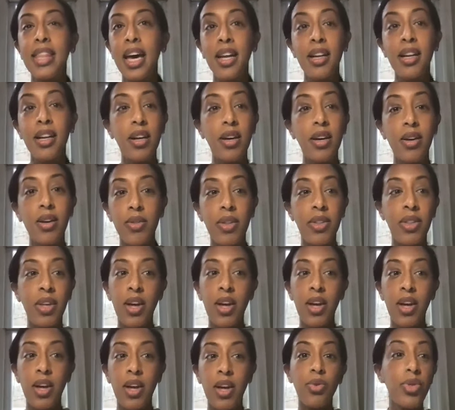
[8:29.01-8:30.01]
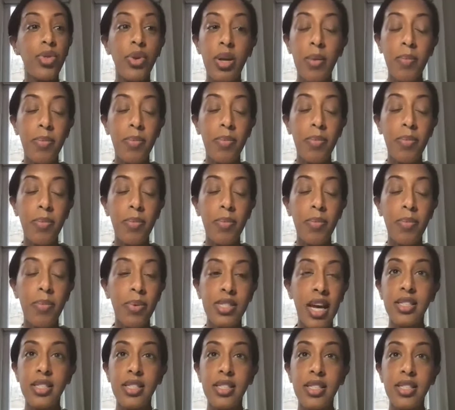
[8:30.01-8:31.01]
And then the other
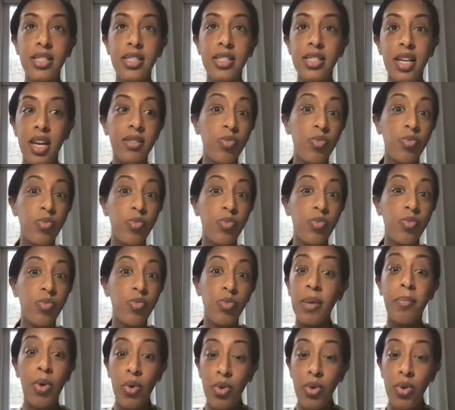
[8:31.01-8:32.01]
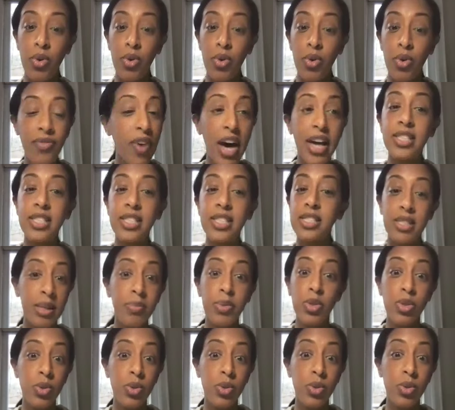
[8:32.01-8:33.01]
30% is really bona
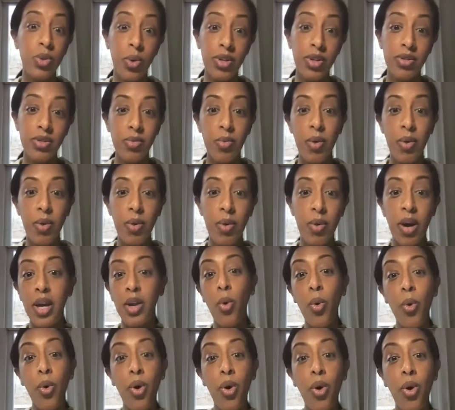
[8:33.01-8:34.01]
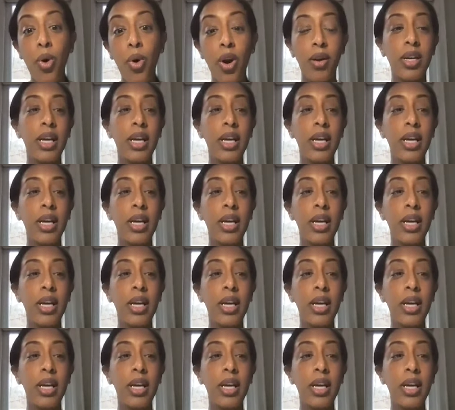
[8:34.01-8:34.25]
fide sleep disorders, right?